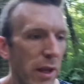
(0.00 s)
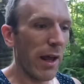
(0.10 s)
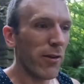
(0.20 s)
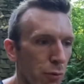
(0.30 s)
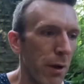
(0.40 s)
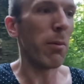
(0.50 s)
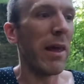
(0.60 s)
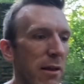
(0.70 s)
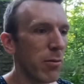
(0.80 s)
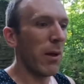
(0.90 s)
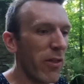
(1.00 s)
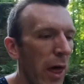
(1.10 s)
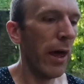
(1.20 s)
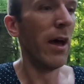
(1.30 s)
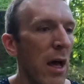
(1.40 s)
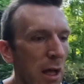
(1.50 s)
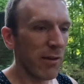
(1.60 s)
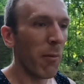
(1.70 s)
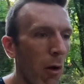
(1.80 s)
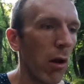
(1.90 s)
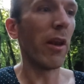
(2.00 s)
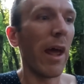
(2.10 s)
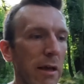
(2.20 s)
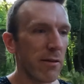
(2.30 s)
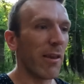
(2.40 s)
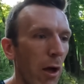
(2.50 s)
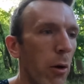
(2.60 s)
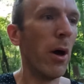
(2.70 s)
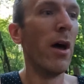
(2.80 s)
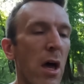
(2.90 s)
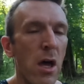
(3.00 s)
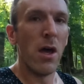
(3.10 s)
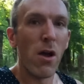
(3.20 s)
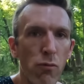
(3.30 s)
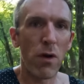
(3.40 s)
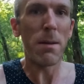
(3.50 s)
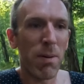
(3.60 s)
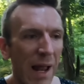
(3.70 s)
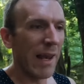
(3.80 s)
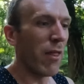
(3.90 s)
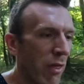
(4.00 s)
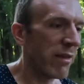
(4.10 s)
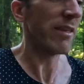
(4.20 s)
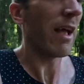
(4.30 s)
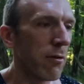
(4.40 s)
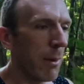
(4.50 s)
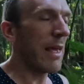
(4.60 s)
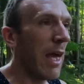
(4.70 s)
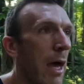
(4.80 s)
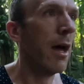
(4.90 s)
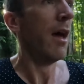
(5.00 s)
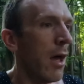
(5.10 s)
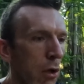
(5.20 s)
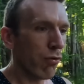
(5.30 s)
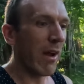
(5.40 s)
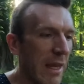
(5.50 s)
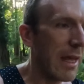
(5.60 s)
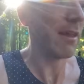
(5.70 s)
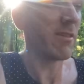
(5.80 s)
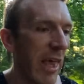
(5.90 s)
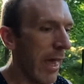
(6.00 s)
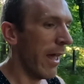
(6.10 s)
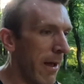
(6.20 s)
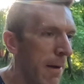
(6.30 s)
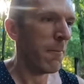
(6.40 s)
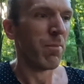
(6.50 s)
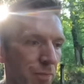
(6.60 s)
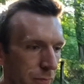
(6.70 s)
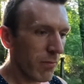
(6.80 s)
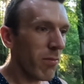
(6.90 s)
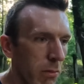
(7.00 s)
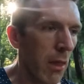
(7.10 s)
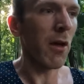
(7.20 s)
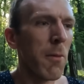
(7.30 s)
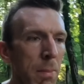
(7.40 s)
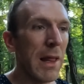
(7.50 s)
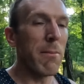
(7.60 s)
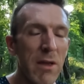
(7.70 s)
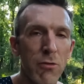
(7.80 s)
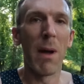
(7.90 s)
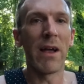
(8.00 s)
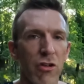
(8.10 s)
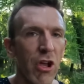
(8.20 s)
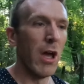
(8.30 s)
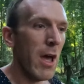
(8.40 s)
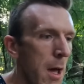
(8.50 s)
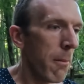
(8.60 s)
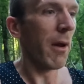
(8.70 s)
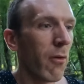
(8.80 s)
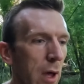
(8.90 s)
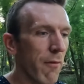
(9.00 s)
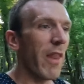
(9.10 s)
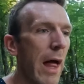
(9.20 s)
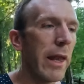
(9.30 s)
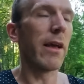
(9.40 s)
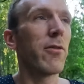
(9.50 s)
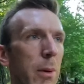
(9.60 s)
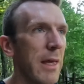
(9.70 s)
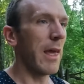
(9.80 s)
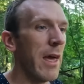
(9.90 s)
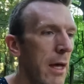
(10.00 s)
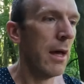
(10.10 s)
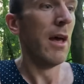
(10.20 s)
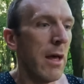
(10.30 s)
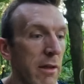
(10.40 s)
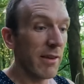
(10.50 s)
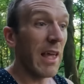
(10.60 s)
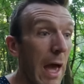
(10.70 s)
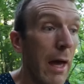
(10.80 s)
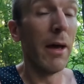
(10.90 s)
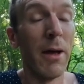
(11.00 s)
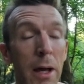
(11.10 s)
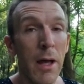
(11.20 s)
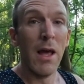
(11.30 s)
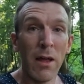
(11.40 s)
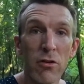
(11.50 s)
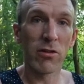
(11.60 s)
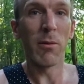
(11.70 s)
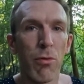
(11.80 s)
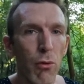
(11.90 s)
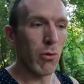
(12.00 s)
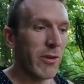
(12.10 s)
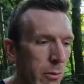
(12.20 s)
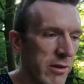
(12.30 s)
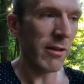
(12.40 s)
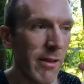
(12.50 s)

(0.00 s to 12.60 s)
the next three weeks with some holidays. So replanning things next week training is a complete mishmash, but I'll cover that next week. So yeah, just some thoughts I wanted